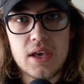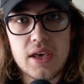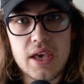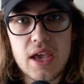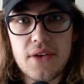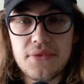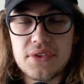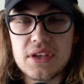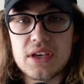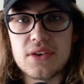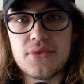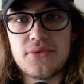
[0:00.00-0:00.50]

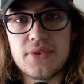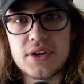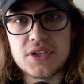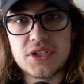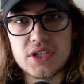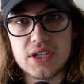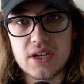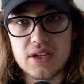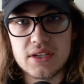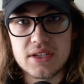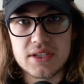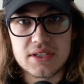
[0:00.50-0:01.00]
If the
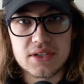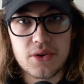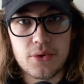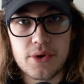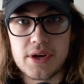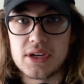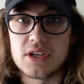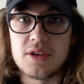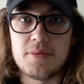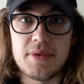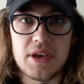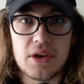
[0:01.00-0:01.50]
officiant is
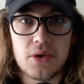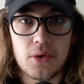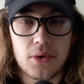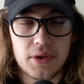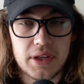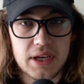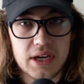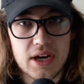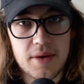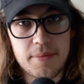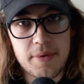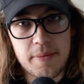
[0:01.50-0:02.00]
going to be
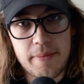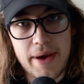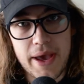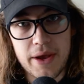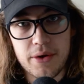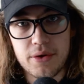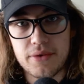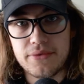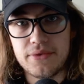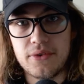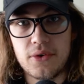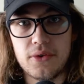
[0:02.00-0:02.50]
holding up a
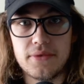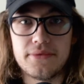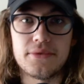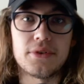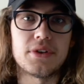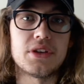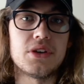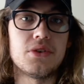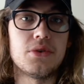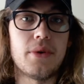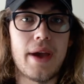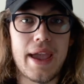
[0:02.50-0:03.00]
microphone
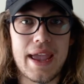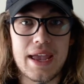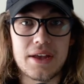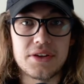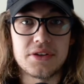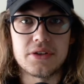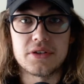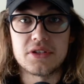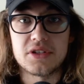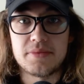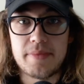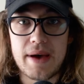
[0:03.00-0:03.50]
for you
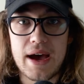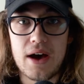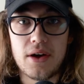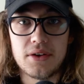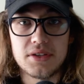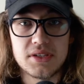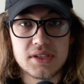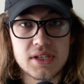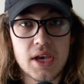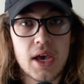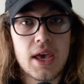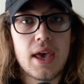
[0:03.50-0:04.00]
and your
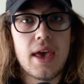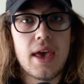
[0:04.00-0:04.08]
spouse